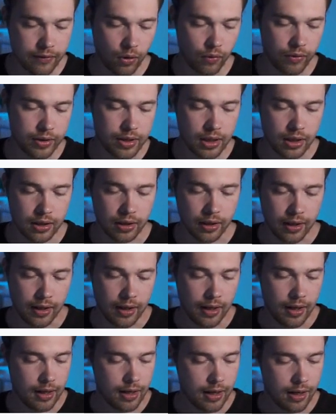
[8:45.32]
over here,
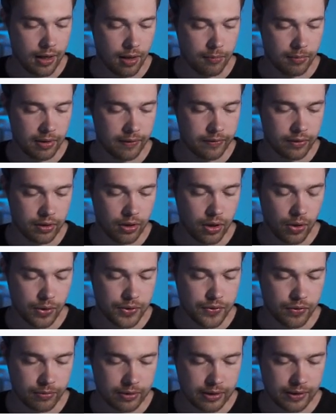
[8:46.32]
if it
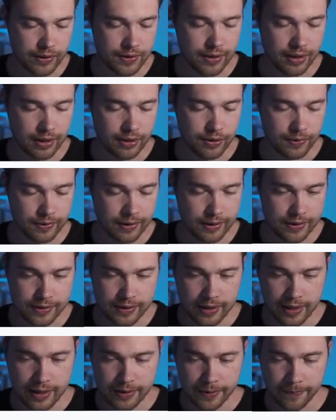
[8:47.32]
goes from this state to this
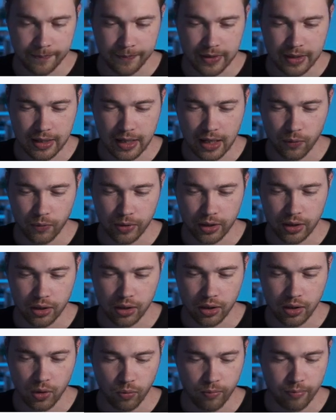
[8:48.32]
state, then we can
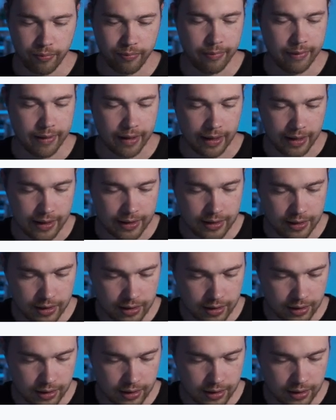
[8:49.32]
go back,